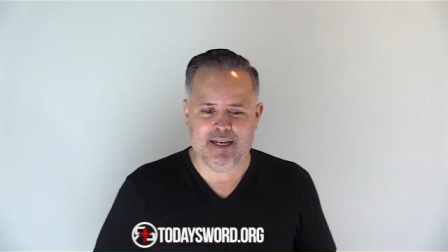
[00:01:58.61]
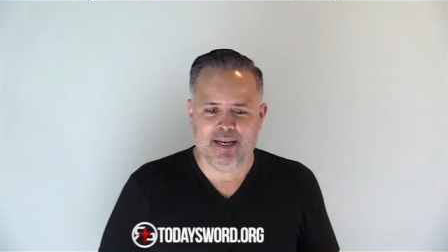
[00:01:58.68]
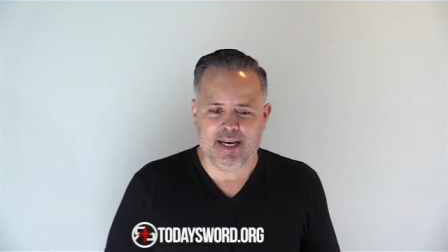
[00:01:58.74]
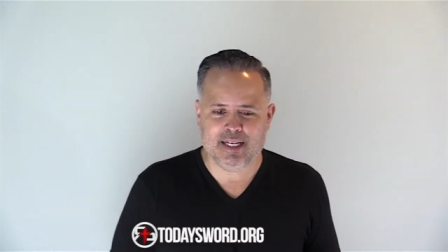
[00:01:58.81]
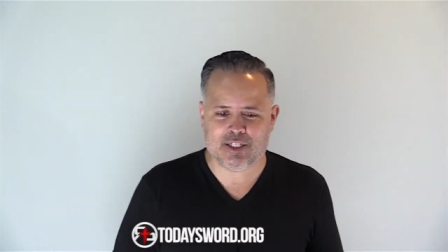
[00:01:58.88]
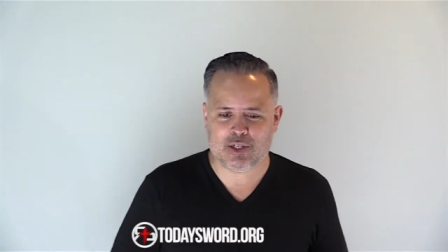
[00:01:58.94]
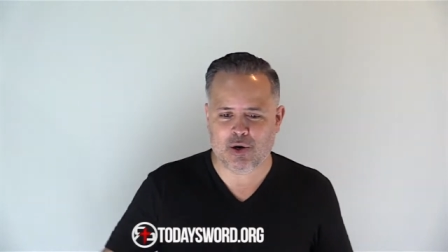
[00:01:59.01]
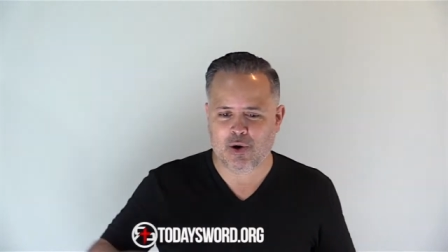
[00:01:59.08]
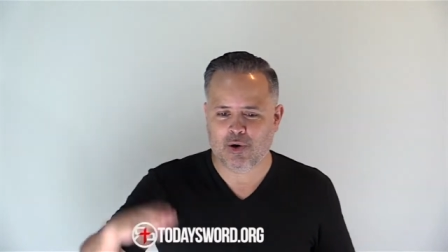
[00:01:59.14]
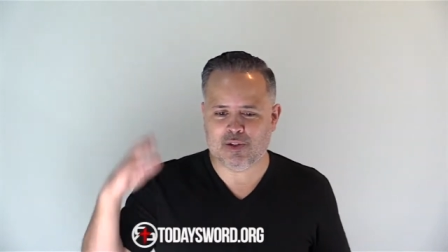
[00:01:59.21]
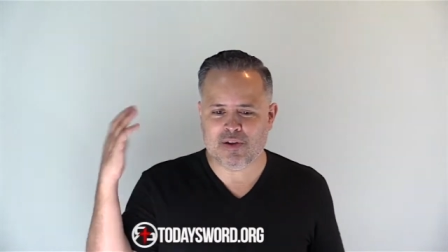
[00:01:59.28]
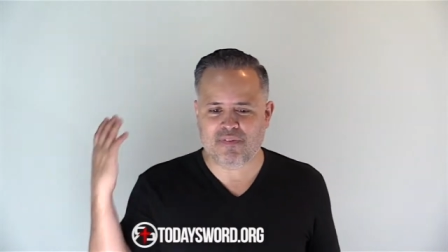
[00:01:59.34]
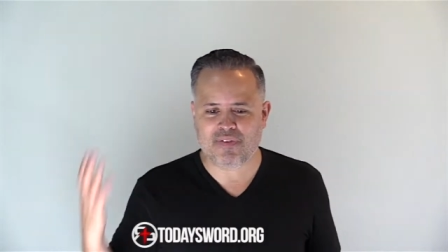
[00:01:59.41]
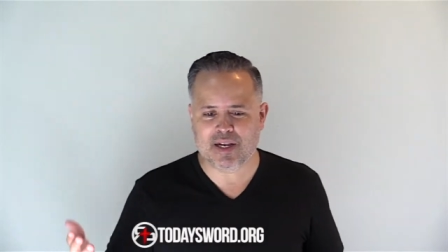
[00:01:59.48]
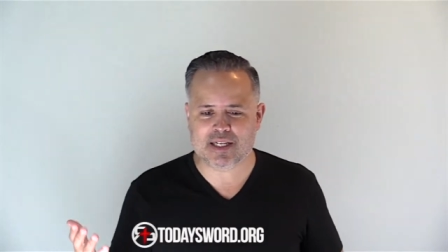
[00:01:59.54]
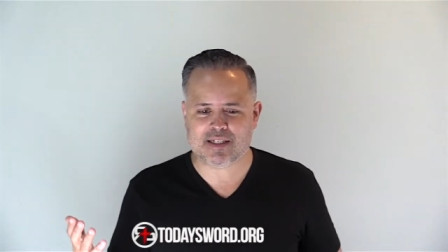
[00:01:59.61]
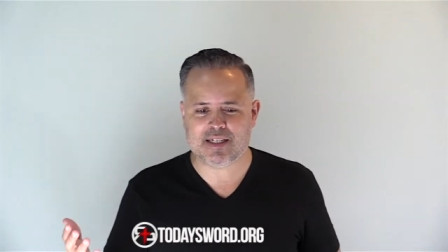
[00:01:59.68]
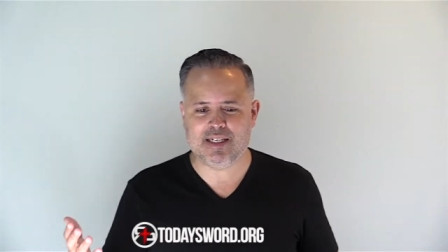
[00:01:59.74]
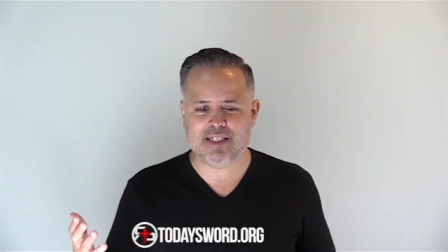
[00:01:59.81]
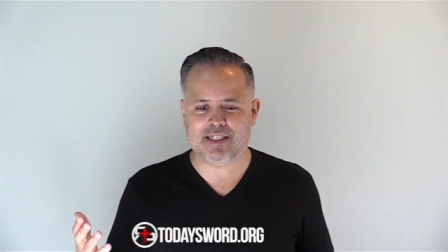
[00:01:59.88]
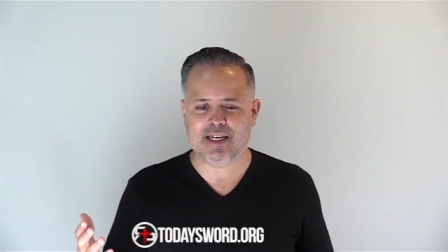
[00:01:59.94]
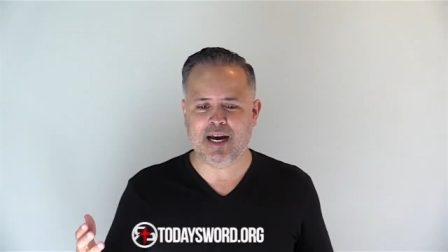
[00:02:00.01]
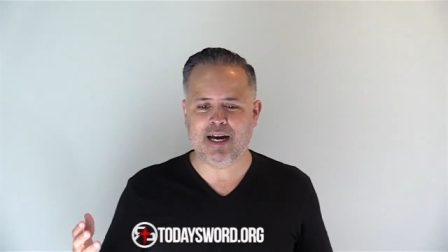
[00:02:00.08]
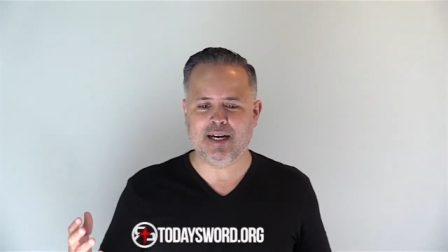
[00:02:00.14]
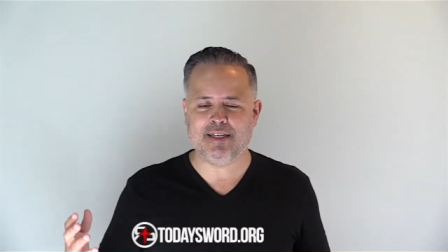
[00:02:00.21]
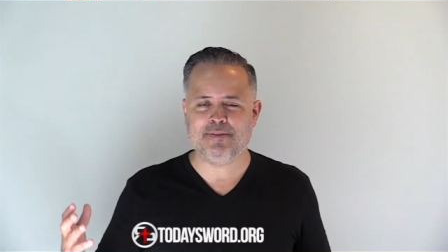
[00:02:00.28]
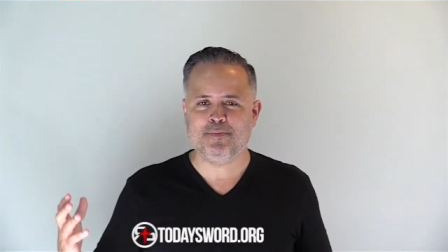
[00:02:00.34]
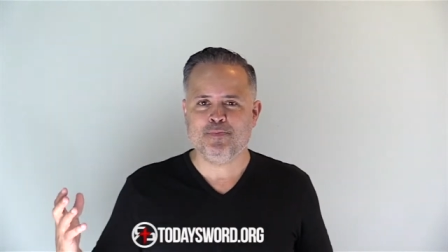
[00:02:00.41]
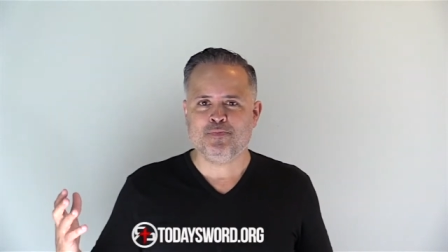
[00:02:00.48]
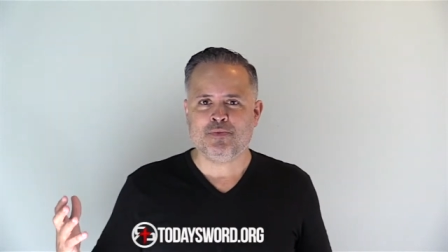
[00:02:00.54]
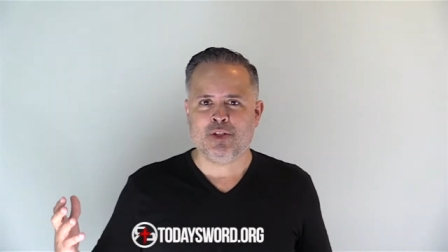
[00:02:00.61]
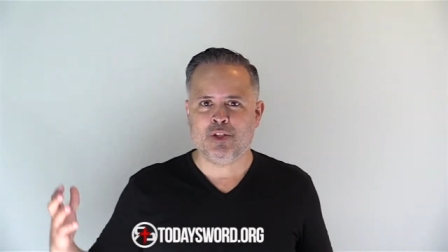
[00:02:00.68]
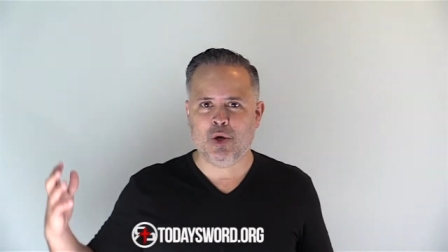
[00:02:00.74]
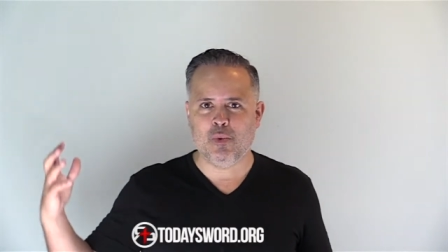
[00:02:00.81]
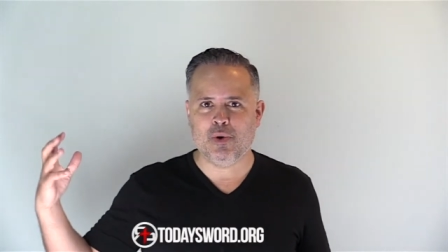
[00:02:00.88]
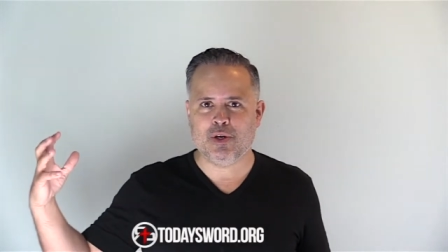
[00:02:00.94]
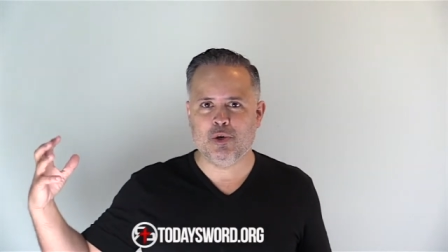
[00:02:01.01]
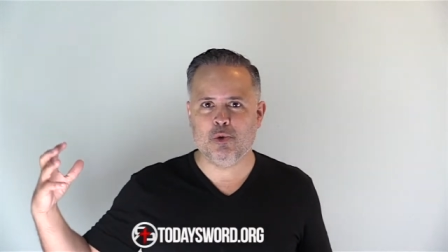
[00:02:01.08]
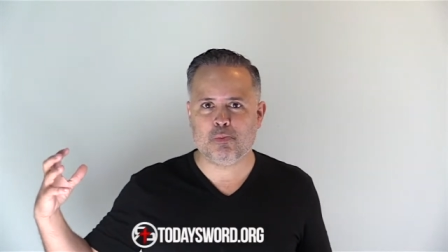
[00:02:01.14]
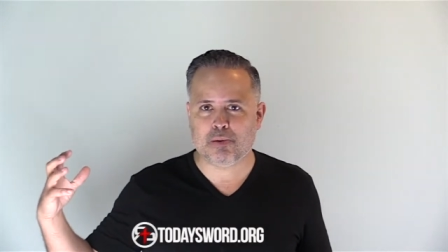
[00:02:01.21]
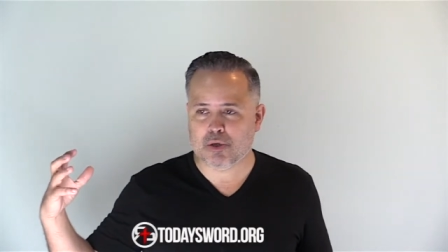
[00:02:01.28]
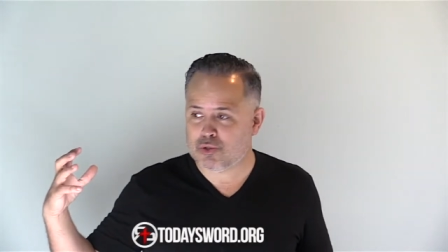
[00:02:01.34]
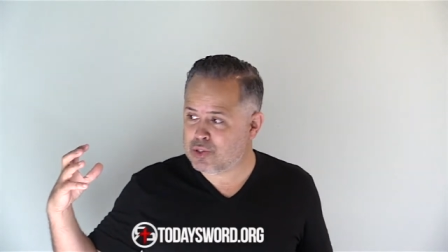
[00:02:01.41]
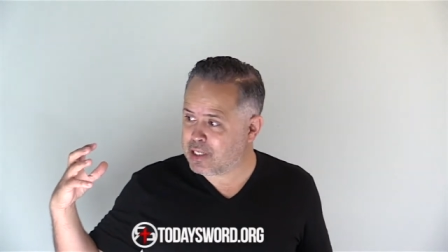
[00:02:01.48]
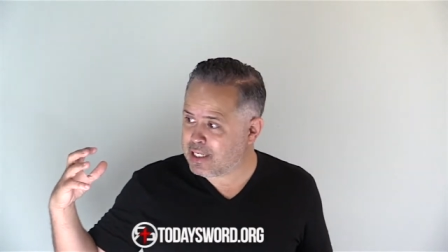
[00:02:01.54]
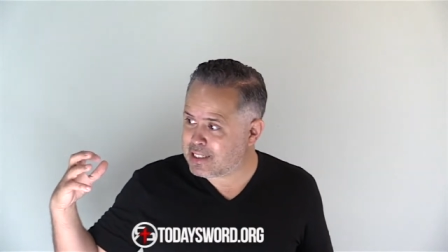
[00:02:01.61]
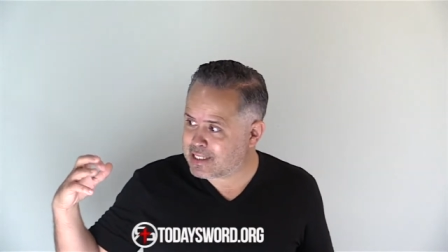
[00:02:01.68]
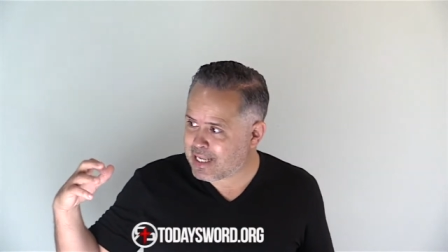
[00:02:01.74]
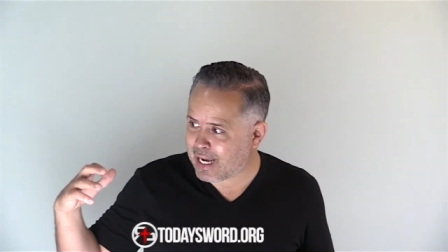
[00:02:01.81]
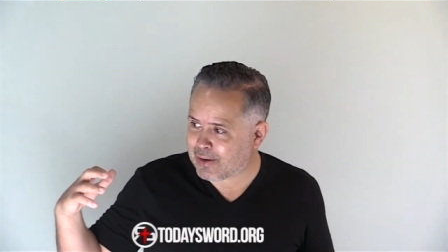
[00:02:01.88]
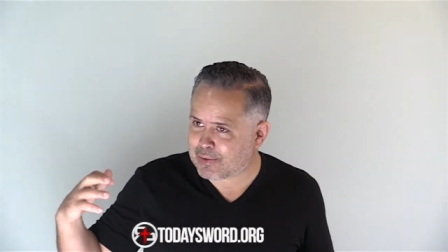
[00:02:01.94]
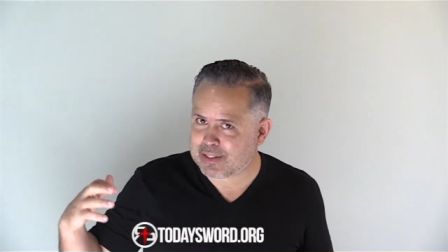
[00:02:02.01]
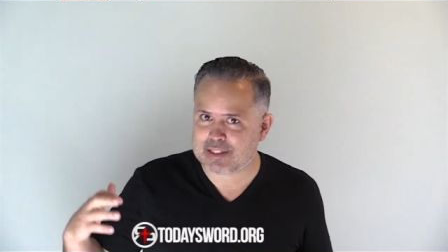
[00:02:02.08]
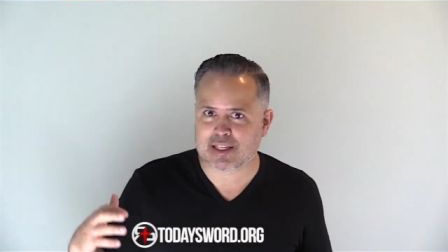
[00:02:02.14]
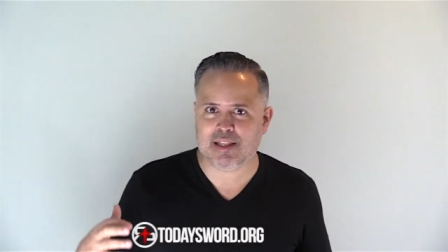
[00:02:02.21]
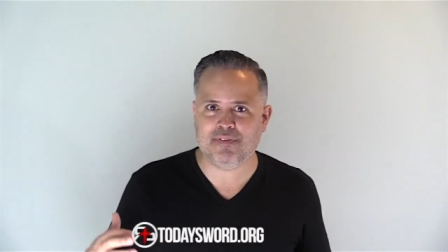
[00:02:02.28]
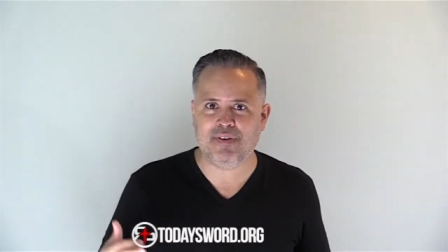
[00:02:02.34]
And so on the Philistine side, the one who proceeds down into the